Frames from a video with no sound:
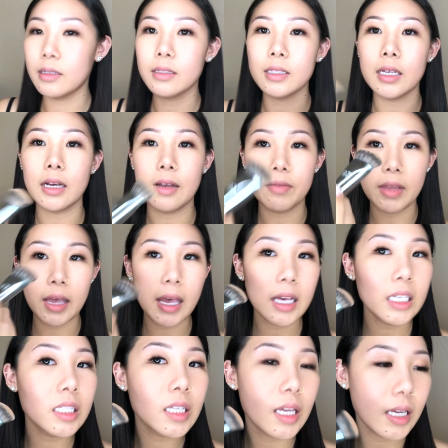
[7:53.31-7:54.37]
take off the
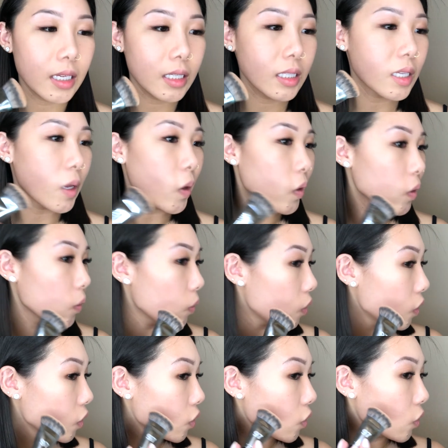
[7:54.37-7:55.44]
excess, and you
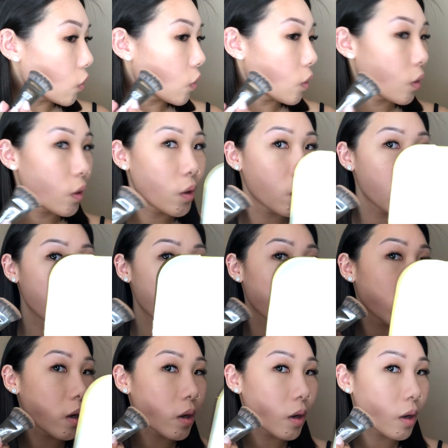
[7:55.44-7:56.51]
wanna just
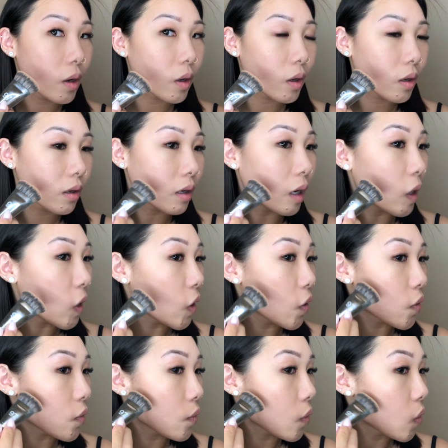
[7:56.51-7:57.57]

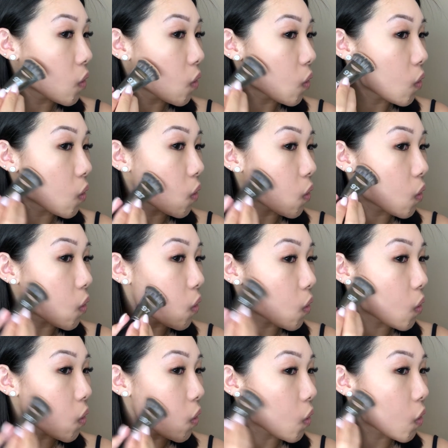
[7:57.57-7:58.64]
carve
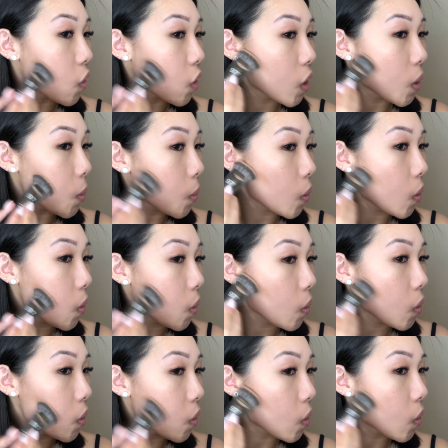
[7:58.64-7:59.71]
your
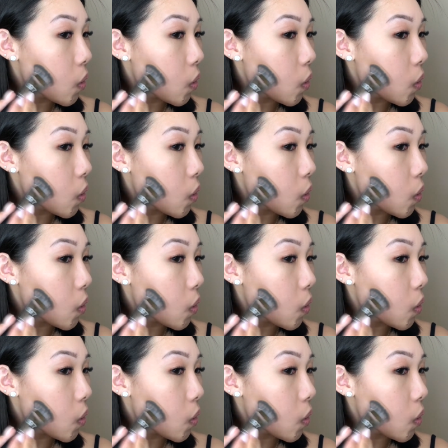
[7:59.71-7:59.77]
cheekbone.